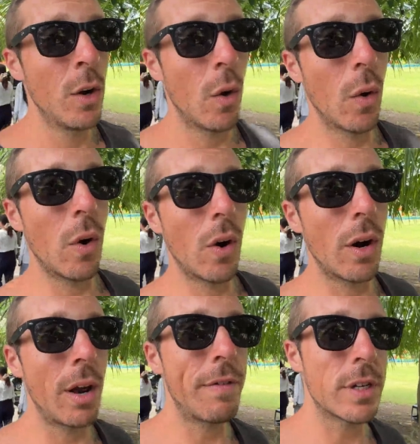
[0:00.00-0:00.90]
or
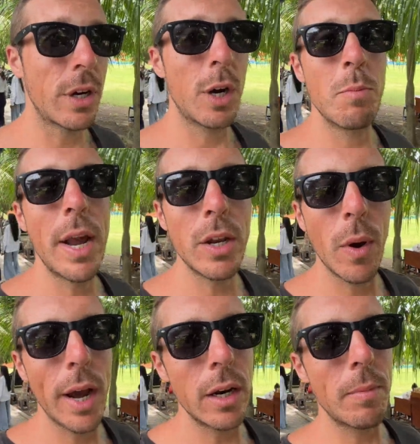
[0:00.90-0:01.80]
if a certain menu
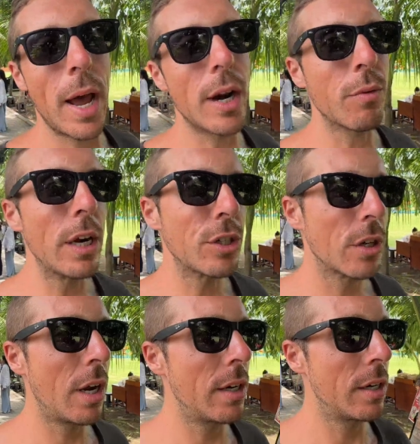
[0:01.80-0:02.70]
item at a
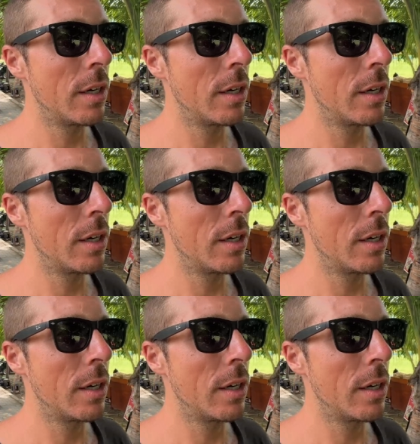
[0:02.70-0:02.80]
restaurant